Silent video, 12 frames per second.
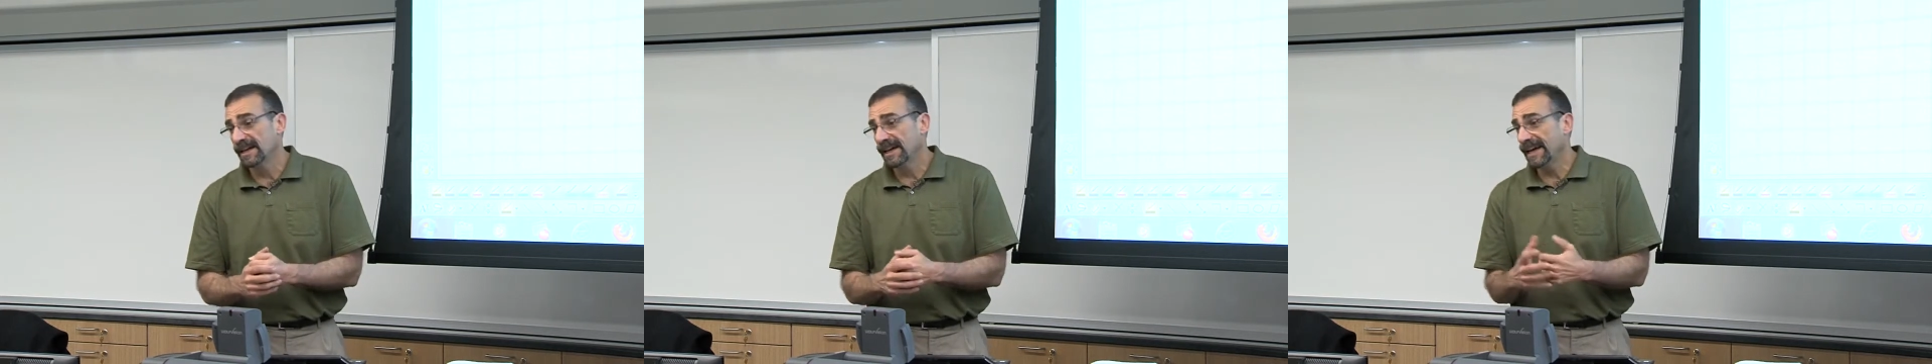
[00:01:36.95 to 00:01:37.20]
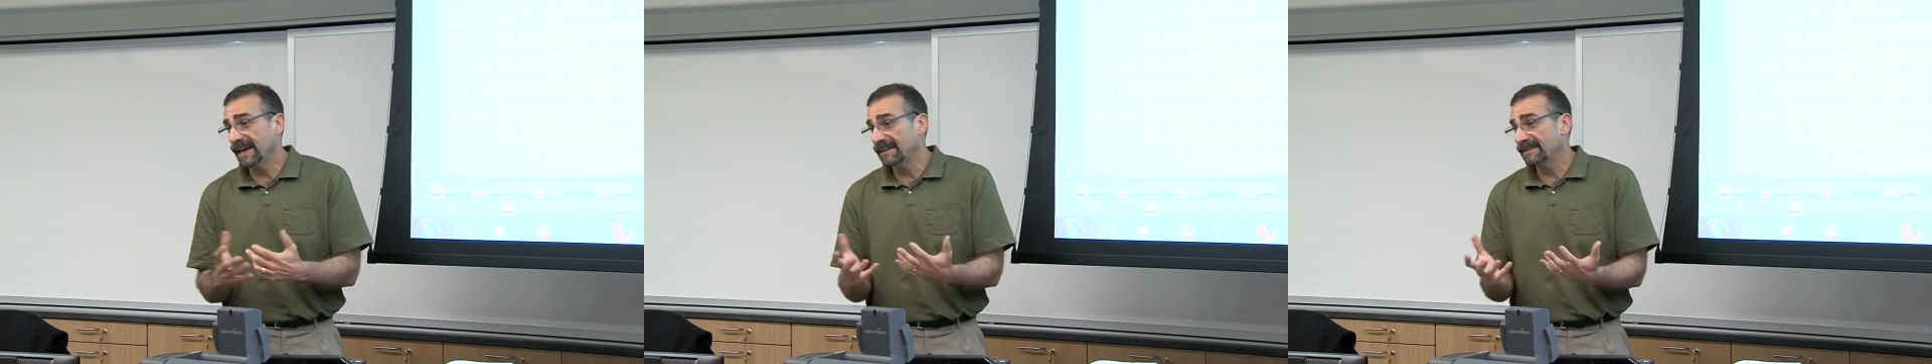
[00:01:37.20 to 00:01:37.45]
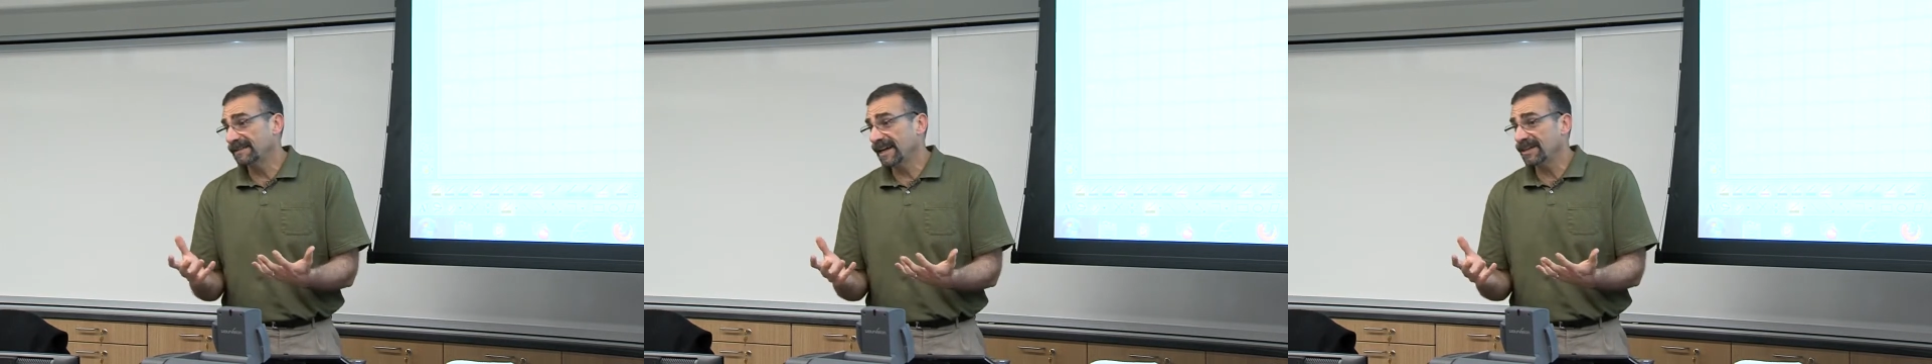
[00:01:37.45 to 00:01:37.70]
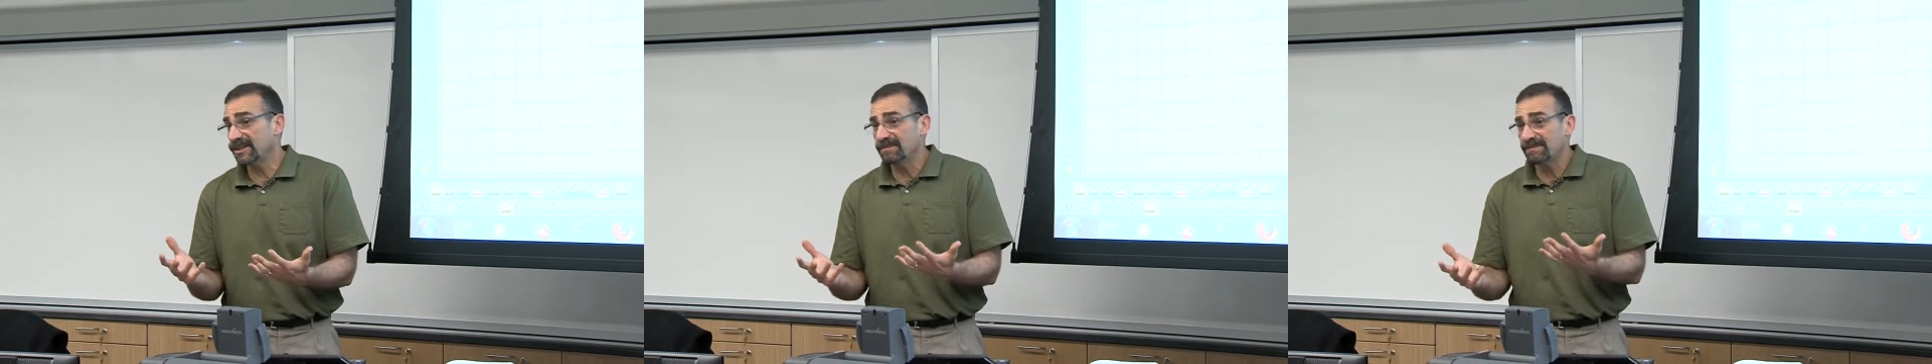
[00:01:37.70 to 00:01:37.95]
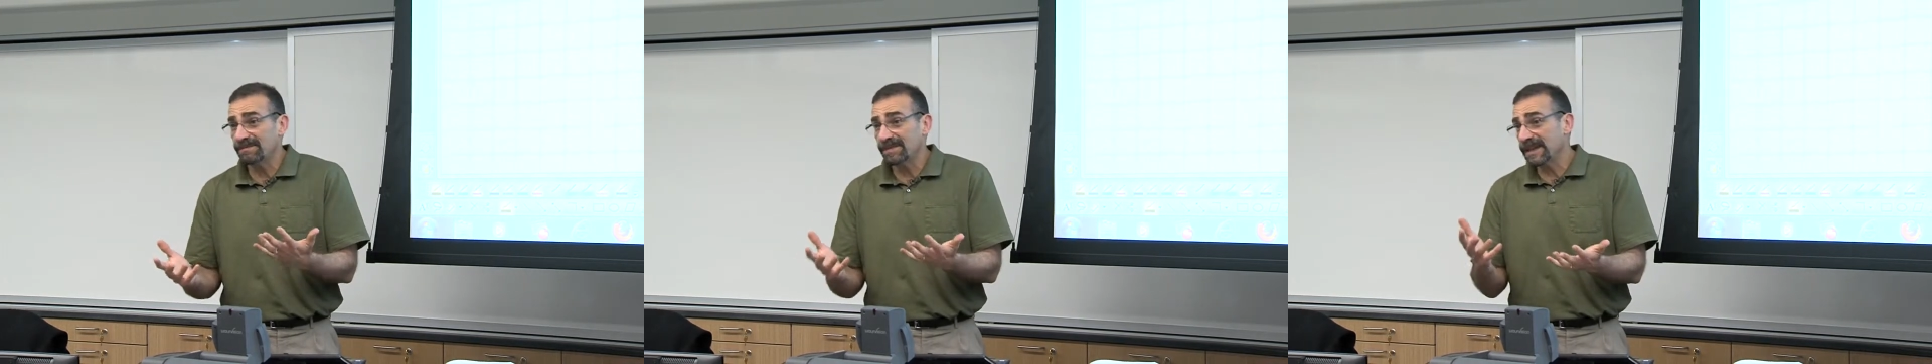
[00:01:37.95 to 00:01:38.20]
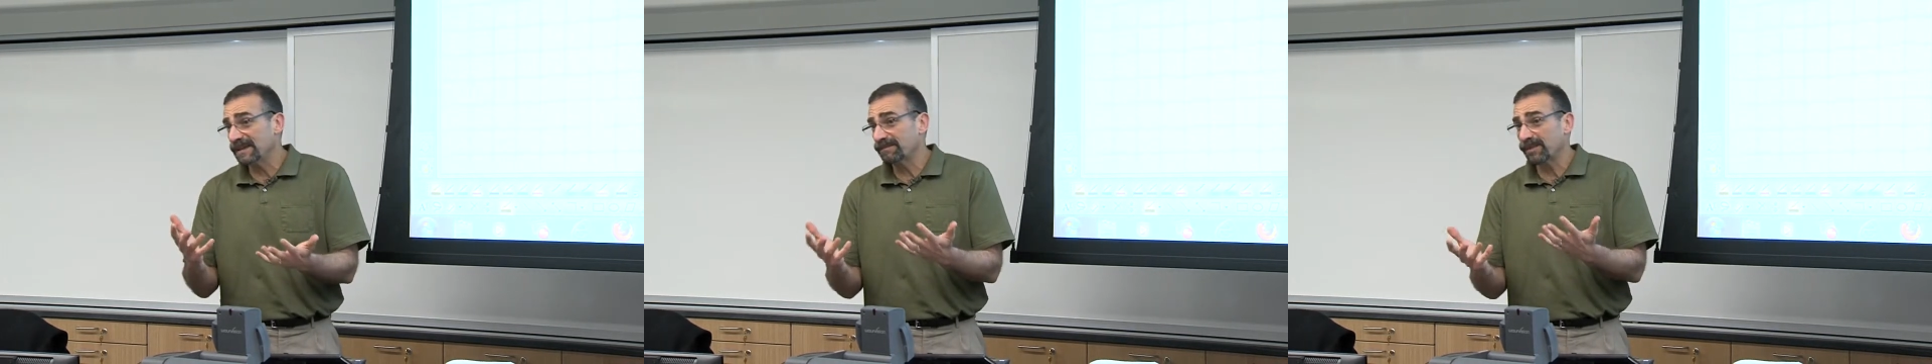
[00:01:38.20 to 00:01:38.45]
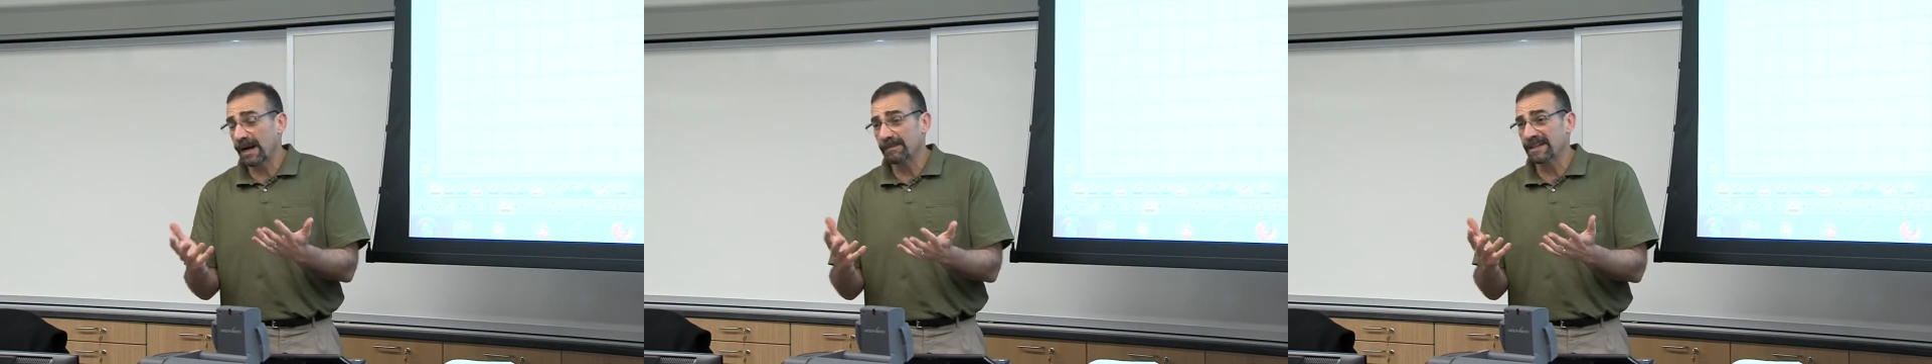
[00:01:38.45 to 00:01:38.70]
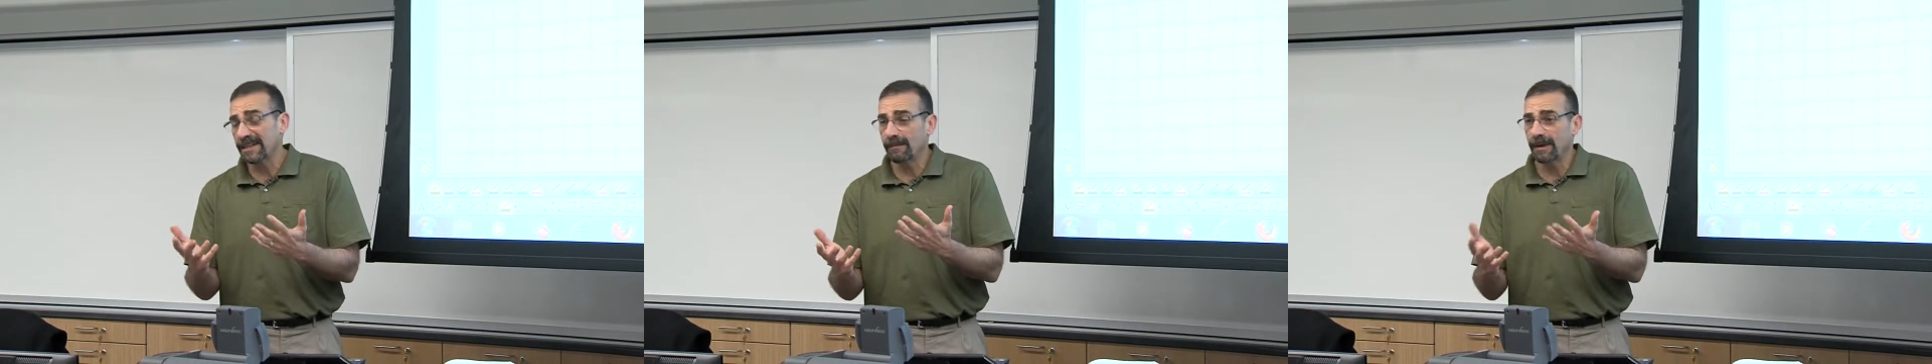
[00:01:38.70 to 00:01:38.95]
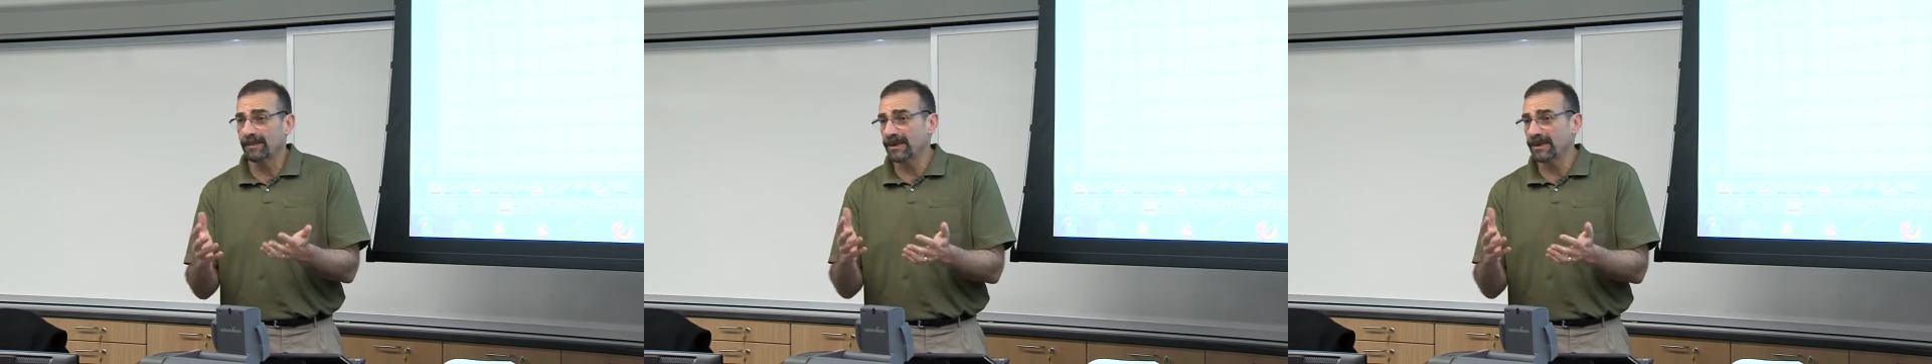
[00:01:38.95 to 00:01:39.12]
and you'd probably come up